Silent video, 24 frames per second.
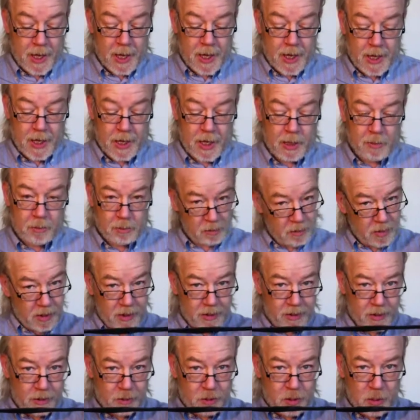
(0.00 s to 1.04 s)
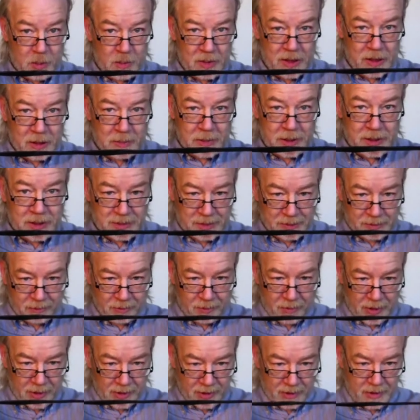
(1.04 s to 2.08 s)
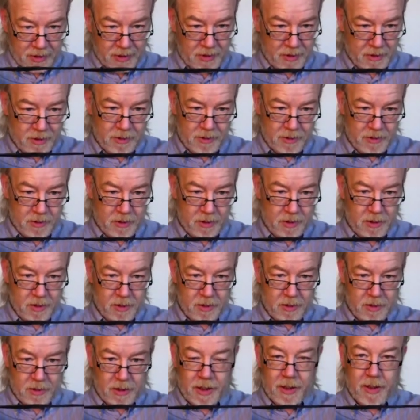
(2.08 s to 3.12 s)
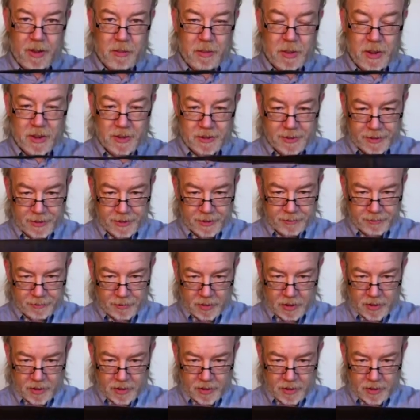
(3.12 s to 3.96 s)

It's a 2 millimeter thick leather belt,